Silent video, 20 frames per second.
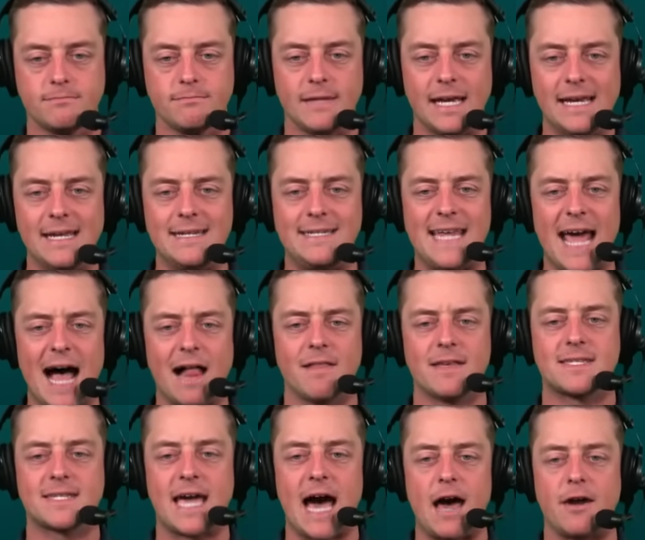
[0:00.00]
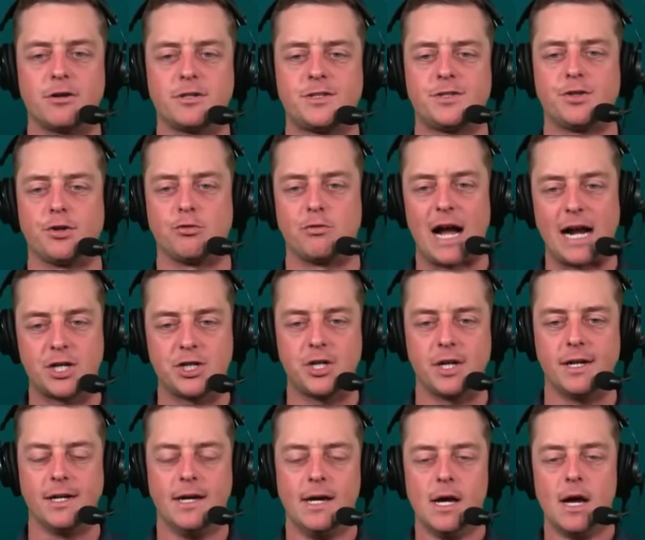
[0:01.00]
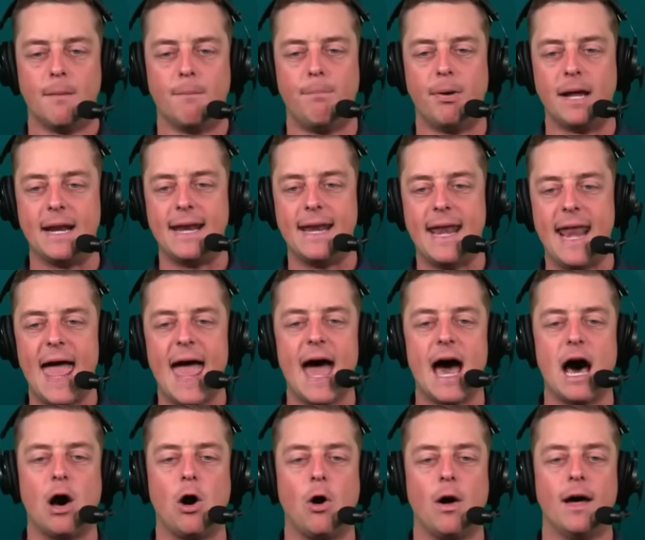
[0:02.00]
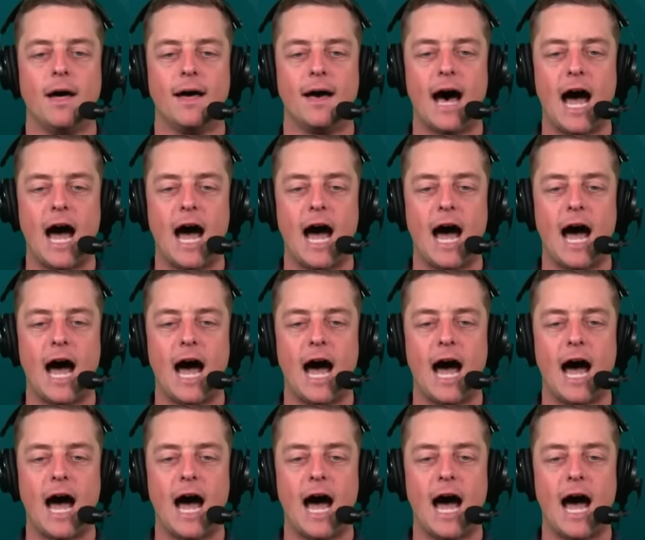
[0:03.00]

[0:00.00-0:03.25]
in Dallas Goedert's direction, but now